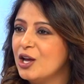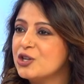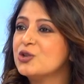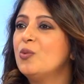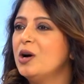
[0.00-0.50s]

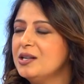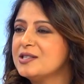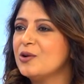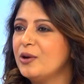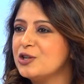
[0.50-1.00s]

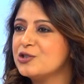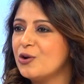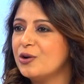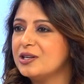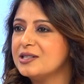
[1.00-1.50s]
towards your
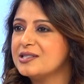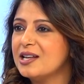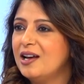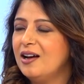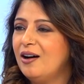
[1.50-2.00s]
insurers,
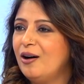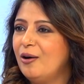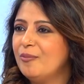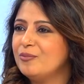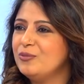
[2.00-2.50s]

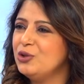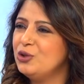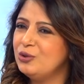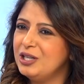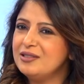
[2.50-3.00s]

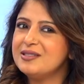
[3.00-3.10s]
you need to